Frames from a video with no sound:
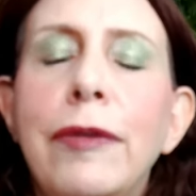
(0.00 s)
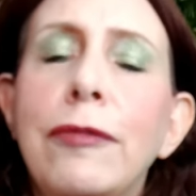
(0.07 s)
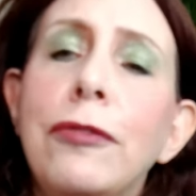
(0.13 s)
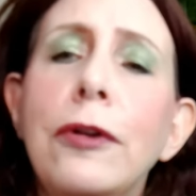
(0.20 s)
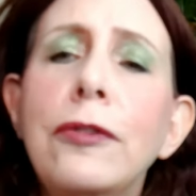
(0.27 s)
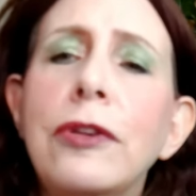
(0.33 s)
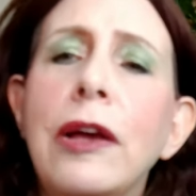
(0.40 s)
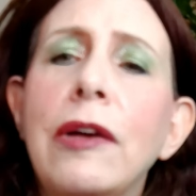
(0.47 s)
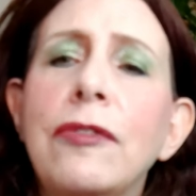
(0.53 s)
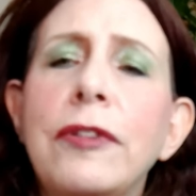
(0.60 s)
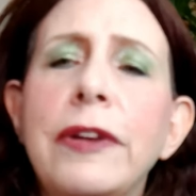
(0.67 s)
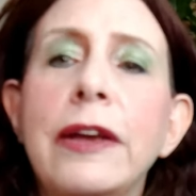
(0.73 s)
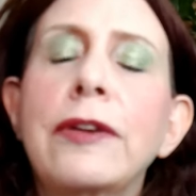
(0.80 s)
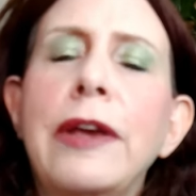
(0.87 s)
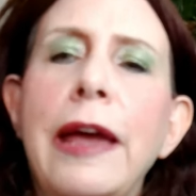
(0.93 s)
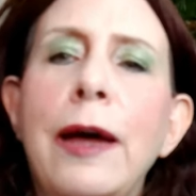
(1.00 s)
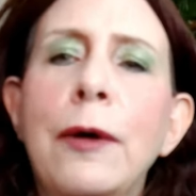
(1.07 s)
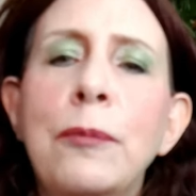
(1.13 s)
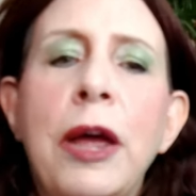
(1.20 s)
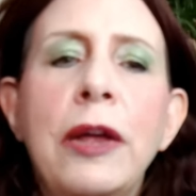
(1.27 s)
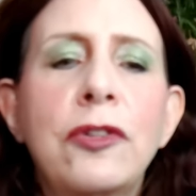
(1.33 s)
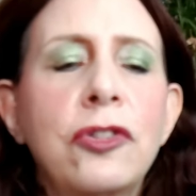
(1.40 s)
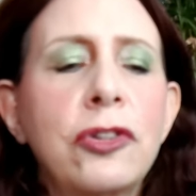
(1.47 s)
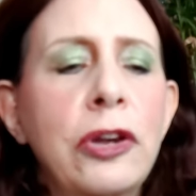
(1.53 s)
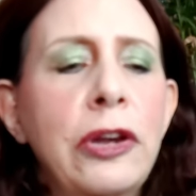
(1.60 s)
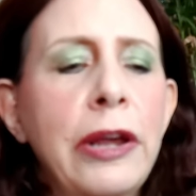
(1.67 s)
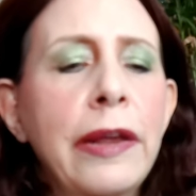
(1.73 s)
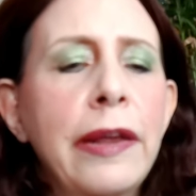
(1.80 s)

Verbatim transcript: first off tell you how much,